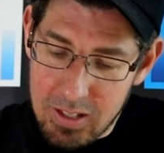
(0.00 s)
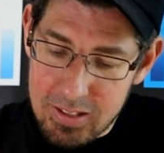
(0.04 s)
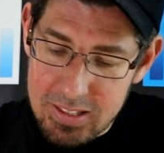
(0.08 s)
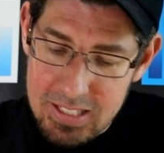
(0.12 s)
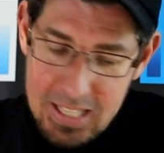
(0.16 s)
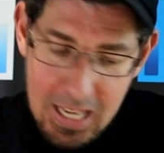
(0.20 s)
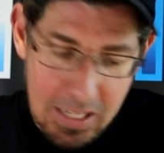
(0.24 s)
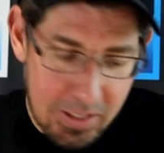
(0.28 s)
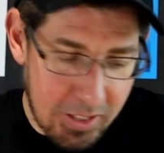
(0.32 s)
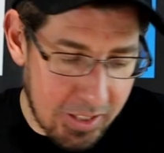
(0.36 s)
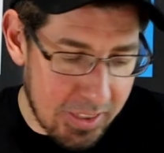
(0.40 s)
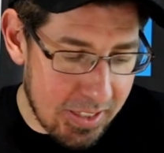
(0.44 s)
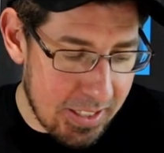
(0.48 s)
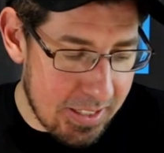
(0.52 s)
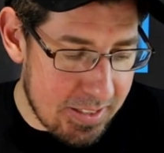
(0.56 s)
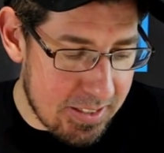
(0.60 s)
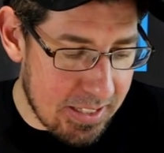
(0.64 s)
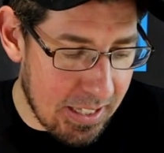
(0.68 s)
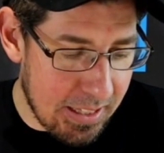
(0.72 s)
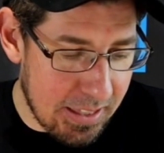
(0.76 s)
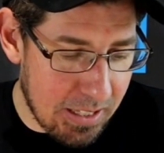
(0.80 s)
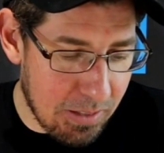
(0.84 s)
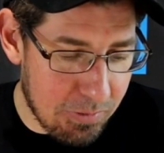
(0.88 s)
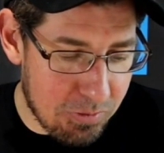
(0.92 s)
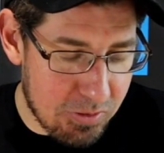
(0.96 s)
The other
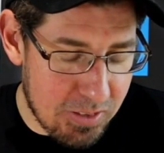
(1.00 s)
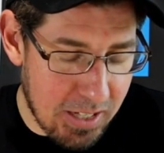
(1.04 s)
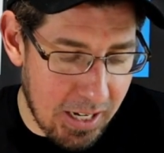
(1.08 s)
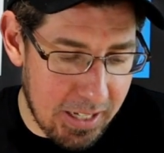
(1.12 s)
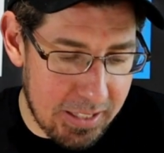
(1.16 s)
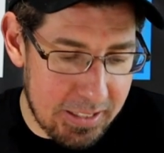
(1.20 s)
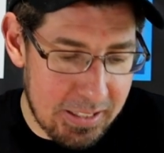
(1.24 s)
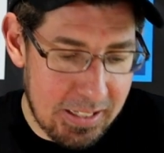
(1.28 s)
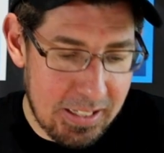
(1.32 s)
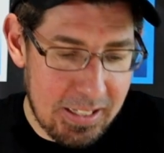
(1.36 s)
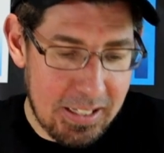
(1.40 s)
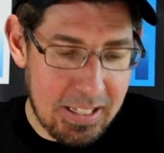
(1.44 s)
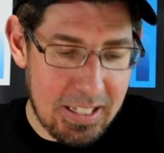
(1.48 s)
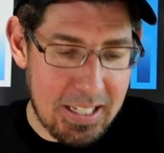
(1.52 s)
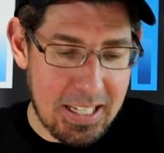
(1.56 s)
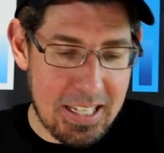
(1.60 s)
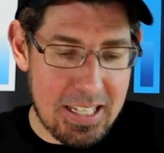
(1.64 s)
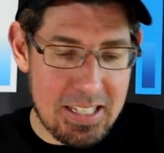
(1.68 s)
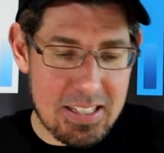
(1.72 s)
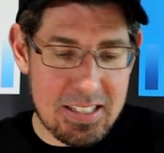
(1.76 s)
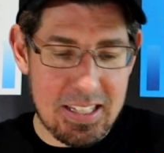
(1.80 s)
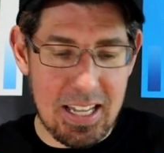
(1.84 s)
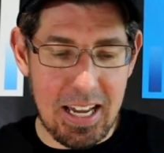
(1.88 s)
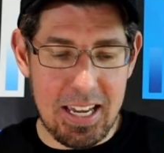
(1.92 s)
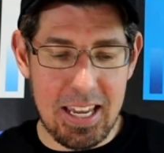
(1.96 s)
things that they've done
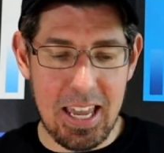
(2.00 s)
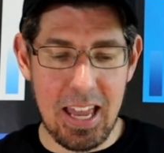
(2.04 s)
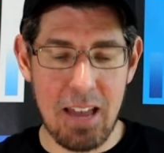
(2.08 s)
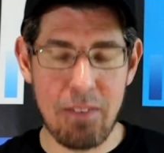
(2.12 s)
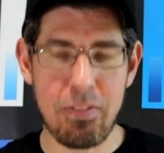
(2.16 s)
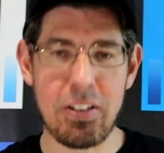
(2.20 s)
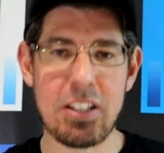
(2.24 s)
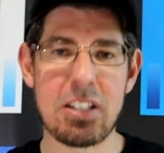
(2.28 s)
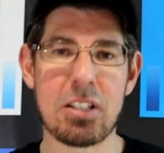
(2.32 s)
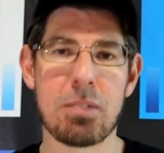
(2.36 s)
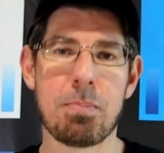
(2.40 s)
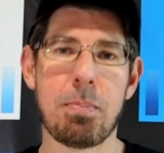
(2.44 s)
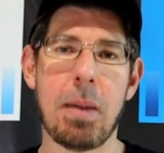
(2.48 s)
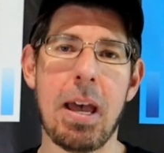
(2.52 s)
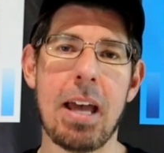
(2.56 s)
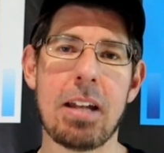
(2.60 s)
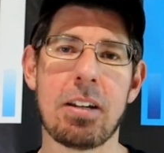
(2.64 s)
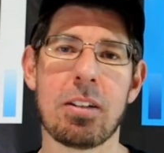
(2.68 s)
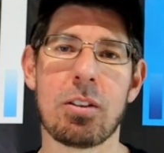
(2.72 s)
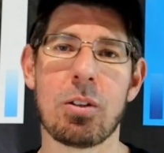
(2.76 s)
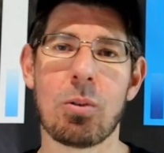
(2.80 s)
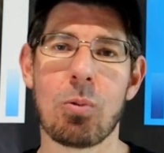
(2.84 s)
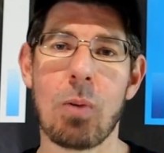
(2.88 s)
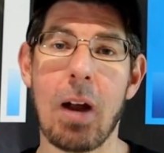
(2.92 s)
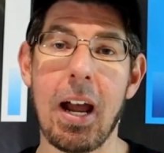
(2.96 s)
is they have
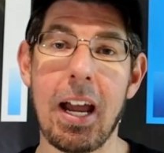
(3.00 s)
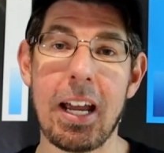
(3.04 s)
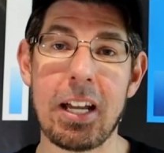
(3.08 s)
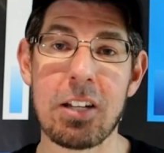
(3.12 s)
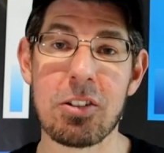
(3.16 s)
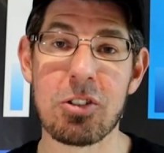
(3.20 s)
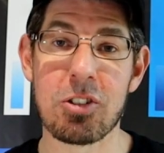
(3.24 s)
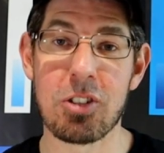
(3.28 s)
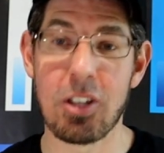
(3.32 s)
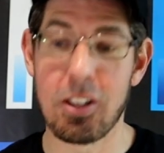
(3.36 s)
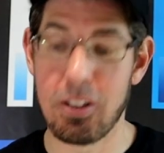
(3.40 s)
expanded the range.